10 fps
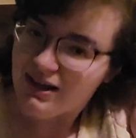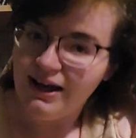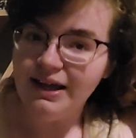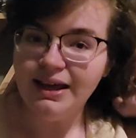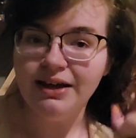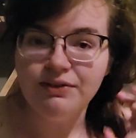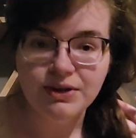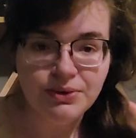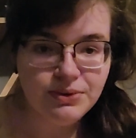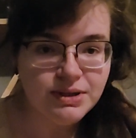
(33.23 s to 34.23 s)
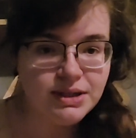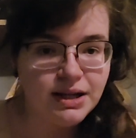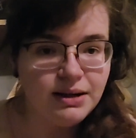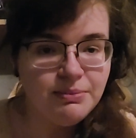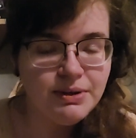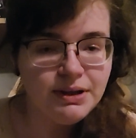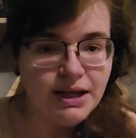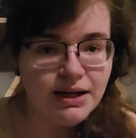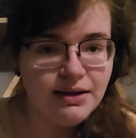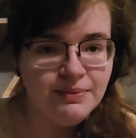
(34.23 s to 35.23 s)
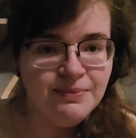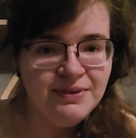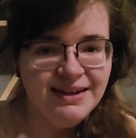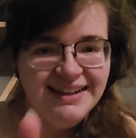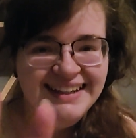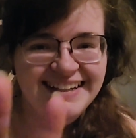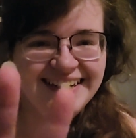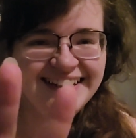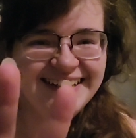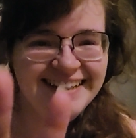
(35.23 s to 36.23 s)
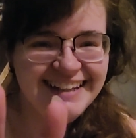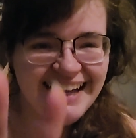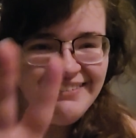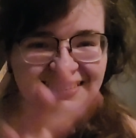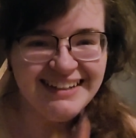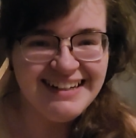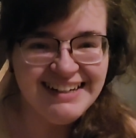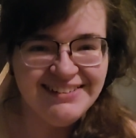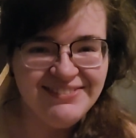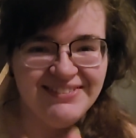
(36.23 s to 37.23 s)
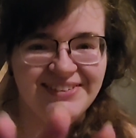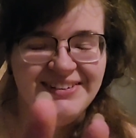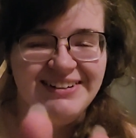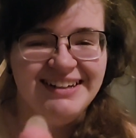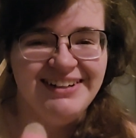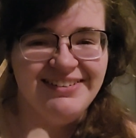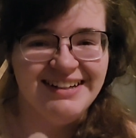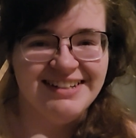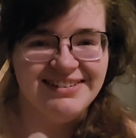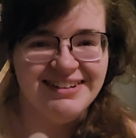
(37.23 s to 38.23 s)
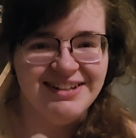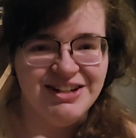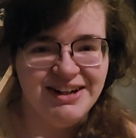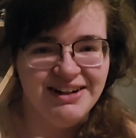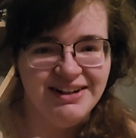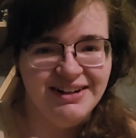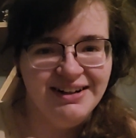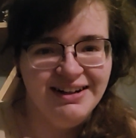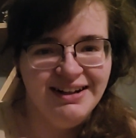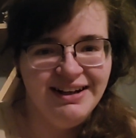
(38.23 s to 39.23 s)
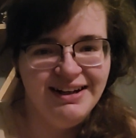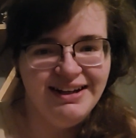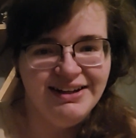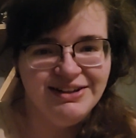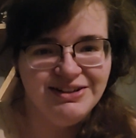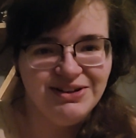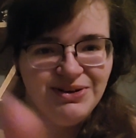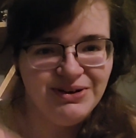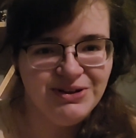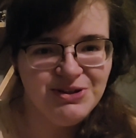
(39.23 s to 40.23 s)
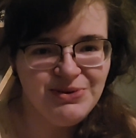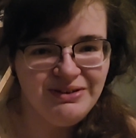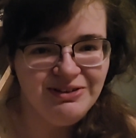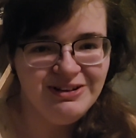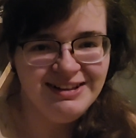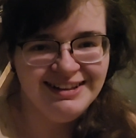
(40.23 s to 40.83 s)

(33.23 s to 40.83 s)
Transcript: I have you set up like I'm sitting on the floor and you guys are on a chair, and so you can swivel.